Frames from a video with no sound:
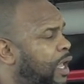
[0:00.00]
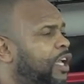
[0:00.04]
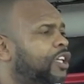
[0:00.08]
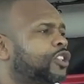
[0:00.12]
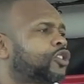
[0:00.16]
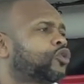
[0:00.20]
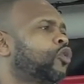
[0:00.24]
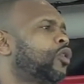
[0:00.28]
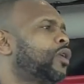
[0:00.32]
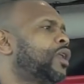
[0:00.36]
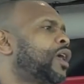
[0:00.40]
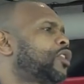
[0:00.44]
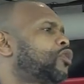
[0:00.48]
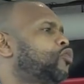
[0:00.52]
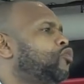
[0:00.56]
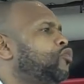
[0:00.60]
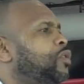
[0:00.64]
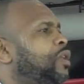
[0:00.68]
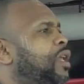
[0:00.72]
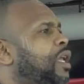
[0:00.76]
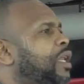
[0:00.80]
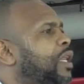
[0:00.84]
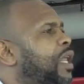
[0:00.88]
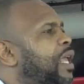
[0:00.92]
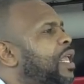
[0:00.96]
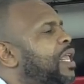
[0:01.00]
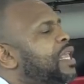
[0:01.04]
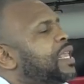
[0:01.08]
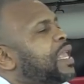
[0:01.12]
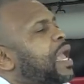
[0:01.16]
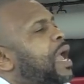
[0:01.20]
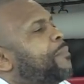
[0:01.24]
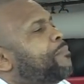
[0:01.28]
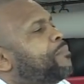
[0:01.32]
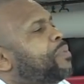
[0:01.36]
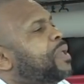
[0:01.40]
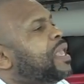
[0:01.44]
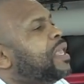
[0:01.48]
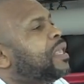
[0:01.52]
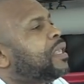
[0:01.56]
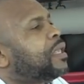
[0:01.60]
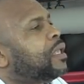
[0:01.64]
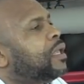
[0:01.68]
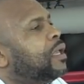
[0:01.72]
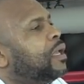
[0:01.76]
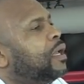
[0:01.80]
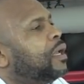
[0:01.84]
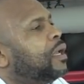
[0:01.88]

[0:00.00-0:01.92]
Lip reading: And sure enough, you did that, he got beat.